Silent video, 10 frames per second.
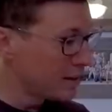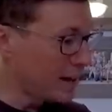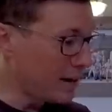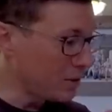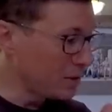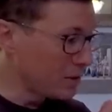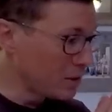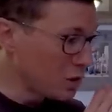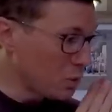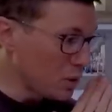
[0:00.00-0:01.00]
Now,
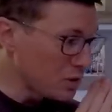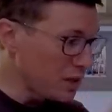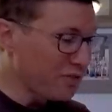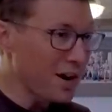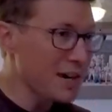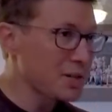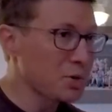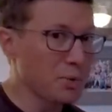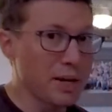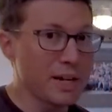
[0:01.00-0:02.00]
you will see
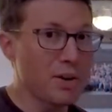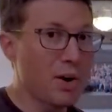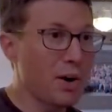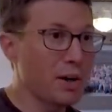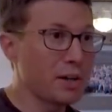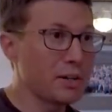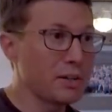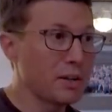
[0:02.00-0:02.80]
fractional rig on